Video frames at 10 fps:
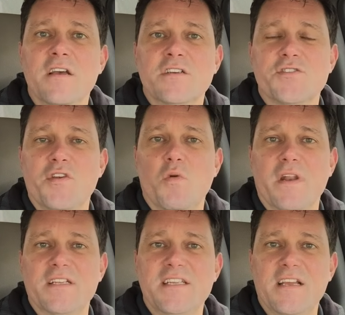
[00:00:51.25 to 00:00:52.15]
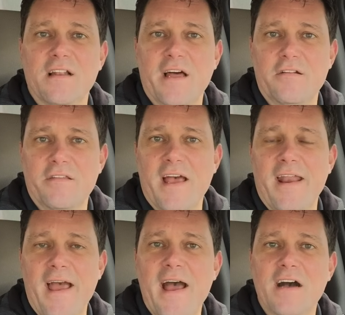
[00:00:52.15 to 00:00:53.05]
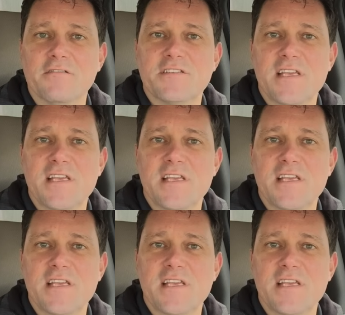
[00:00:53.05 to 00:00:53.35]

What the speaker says: So you want to declutter that house,